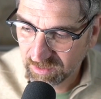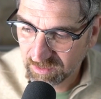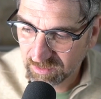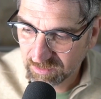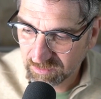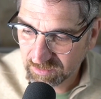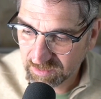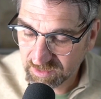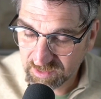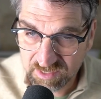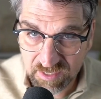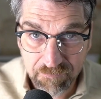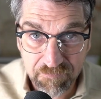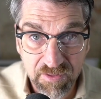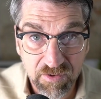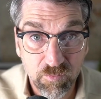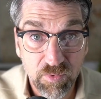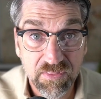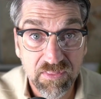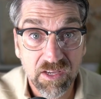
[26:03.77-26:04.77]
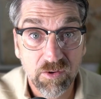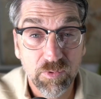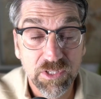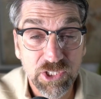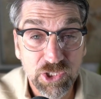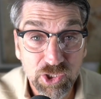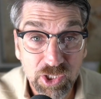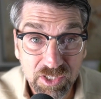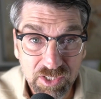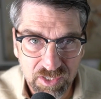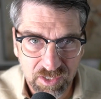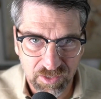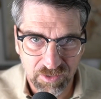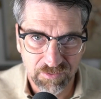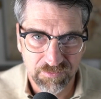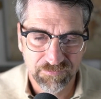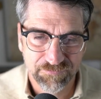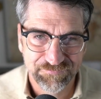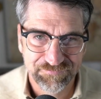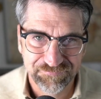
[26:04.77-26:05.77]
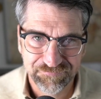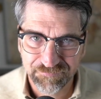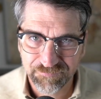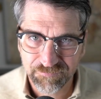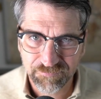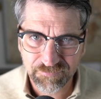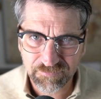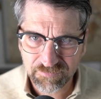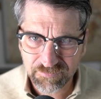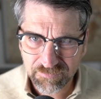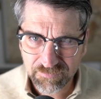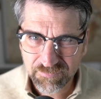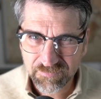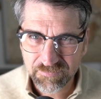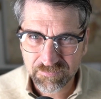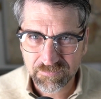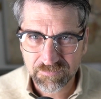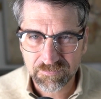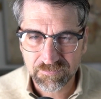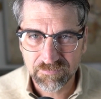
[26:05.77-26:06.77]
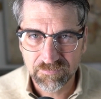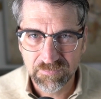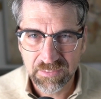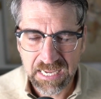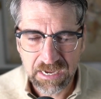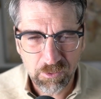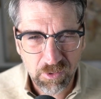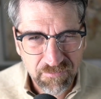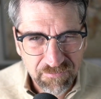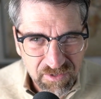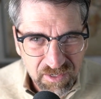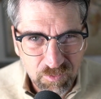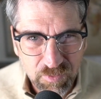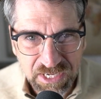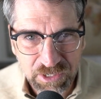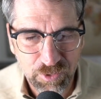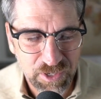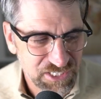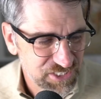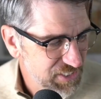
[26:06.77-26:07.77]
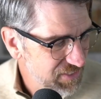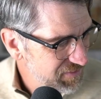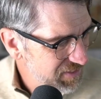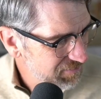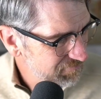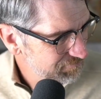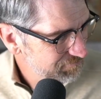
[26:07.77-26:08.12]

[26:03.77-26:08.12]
to something we think we should do. How often do we question that?